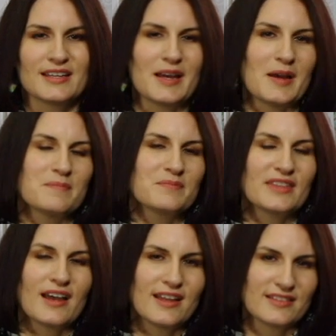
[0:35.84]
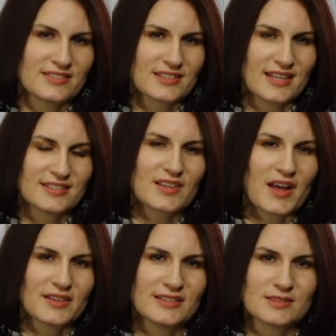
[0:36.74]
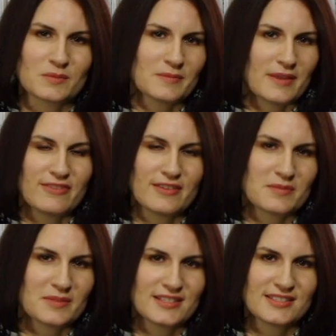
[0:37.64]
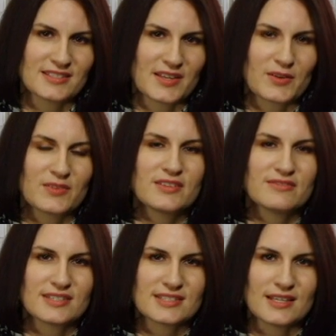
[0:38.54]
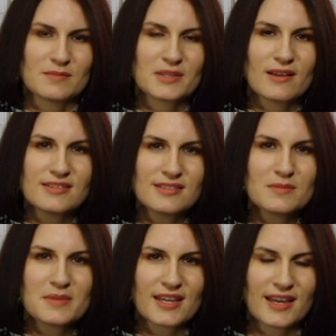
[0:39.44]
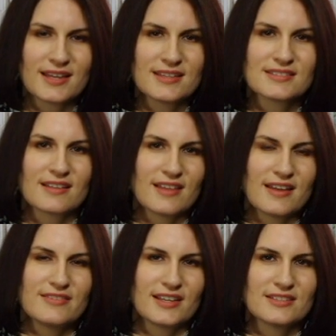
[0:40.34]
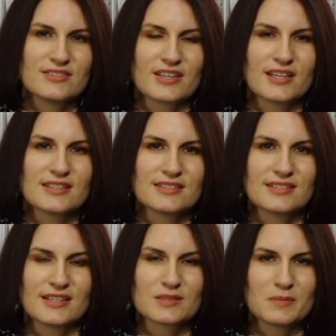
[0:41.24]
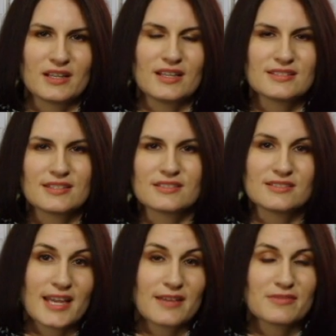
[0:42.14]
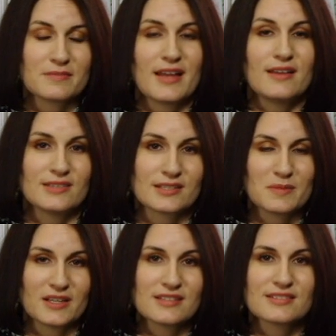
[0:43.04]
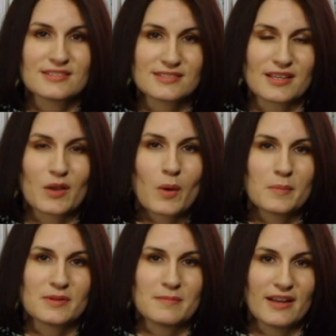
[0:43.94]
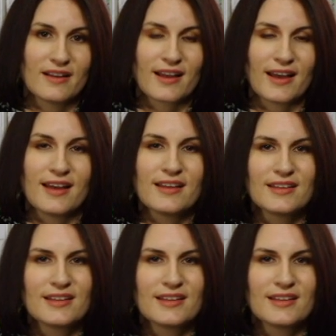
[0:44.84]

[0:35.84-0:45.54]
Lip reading: the Isle of Skye, Scotland is one of my favorite places on earth to visit, but also because a lot of Andrea's experiences are taken from my own experiences in corporate America.